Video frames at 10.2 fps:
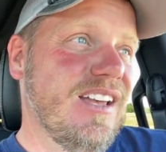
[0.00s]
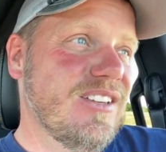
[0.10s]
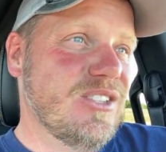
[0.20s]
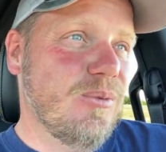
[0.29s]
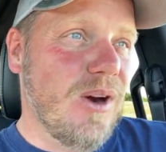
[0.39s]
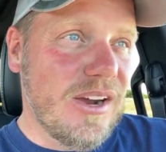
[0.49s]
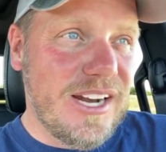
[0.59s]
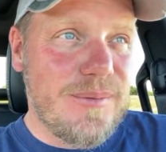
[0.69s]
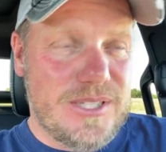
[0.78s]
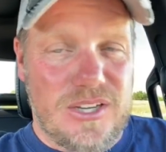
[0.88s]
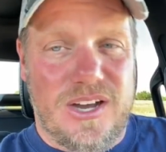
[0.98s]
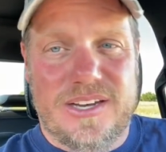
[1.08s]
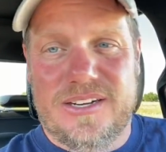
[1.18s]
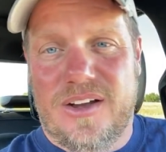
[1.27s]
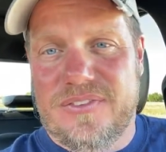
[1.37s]
So Mark and I have been
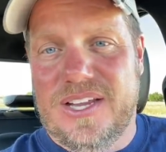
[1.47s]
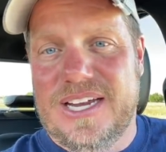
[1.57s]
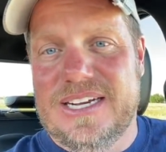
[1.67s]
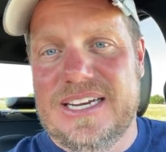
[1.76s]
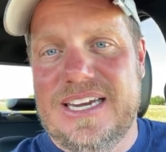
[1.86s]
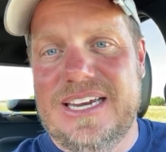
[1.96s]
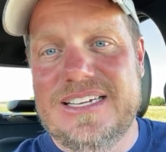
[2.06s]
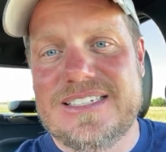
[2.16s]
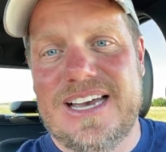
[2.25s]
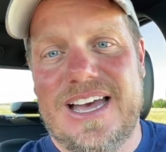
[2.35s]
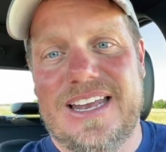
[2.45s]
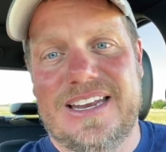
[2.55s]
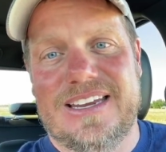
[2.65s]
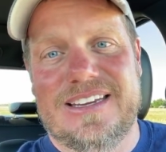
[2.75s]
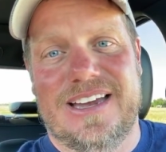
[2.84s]
talking offline. He's got,
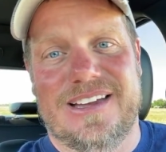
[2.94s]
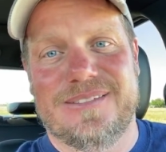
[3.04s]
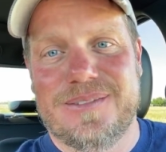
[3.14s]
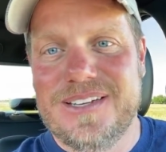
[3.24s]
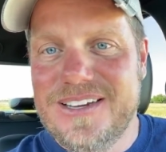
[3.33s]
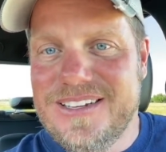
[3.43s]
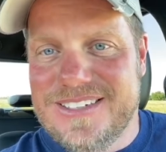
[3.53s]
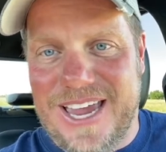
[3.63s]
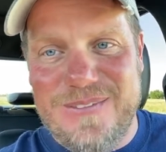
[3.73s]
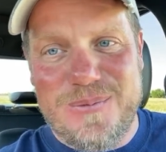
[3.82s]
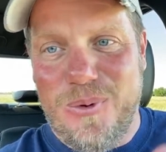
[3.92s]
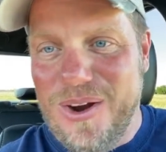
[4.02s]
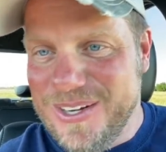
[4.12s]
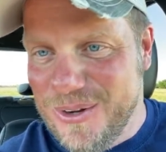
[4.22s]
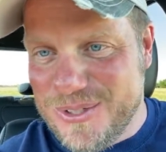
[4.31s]
yeah, David
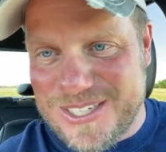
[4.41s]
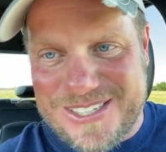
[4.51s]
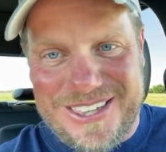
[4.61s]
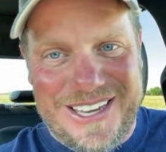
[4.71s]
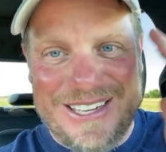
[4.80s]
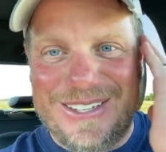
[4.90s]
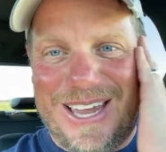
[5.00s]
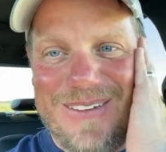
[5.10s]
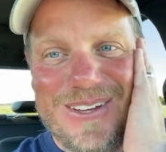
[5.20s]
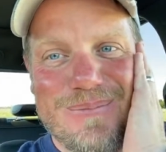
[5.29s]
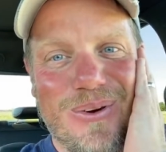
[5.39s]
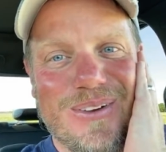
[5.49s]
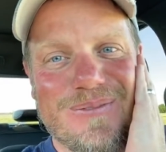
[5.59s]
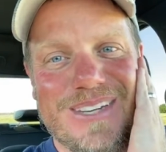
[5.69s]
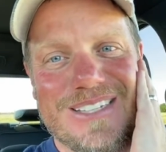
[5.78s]
Boyd knows this thing. David
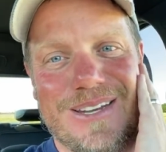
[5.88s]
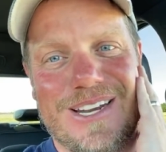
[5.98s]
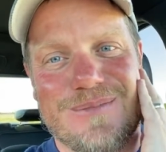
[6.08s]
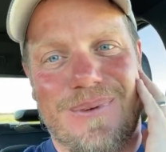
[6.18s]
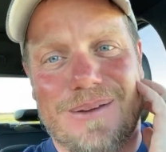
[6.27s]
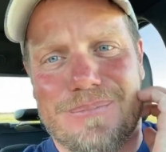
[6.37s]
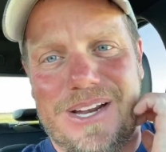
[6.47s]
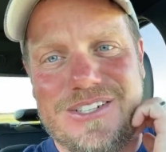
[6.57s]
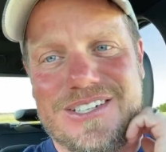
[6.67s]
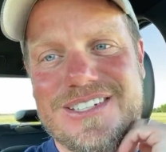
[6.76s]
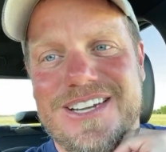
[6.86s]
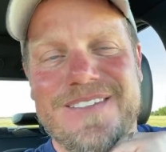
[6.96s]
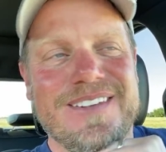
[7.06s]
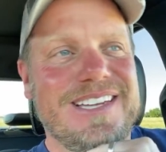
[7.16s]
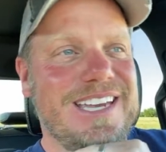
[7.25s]
Boyd from Nissan Niche Productions
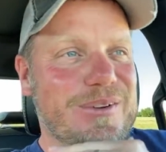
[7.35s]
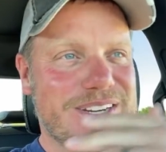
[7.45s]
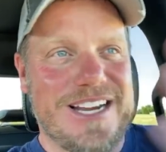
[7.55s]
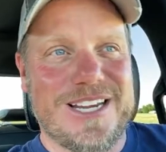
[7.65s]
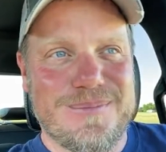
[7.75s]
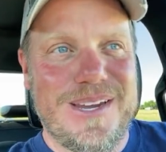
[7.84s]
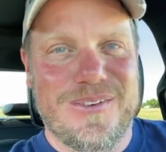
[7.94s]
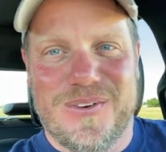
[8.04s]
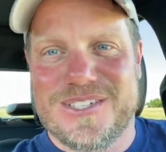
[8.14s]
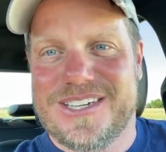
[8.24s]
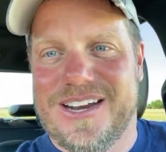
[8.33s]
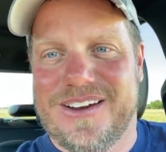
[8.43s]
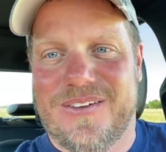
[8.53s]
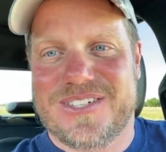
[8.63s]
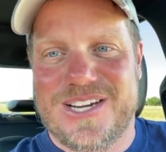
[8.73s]
he reached out to me at first kind of
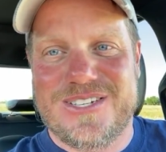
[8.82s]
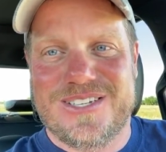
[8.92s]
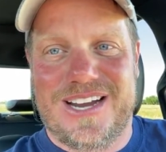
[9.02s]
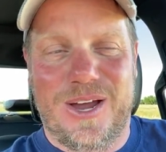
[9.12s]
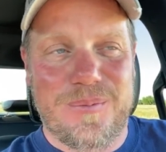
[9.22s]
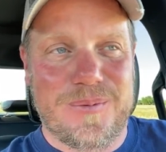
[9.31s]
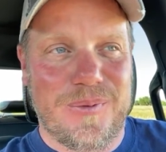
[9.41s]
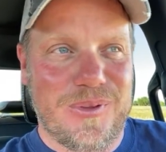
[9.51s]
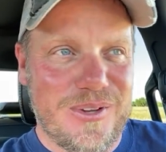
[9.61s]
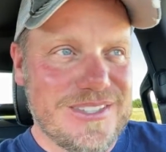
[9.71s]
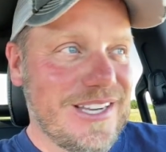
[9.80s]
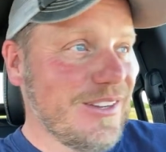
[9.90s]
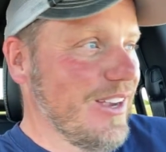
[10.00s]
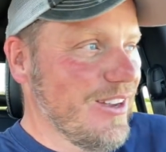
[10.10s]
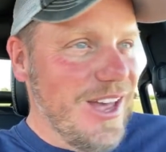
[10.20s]
conversations, and I helped him through this thing.
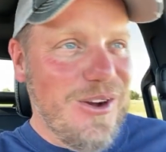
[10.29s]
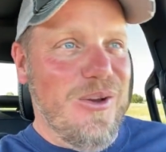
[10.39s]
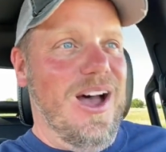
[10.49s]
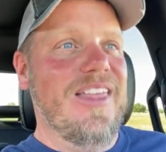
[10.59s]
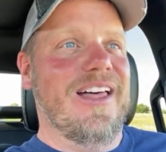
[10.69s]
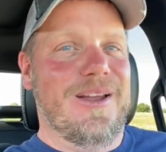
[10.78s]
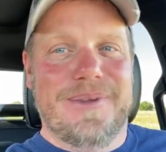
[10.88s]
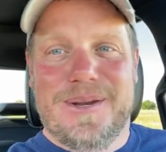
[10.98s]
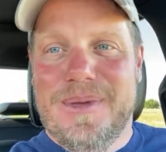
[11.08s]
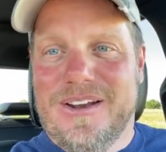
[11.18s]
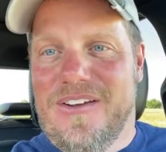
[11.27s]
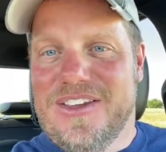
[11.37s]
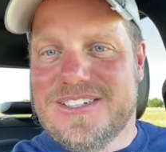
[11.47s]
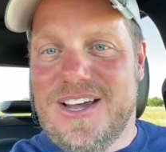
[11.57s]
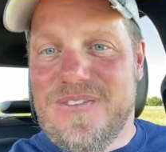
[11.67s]
I don't know how the hell I'm in the middle of all
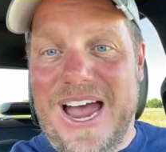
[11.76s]
this stuff.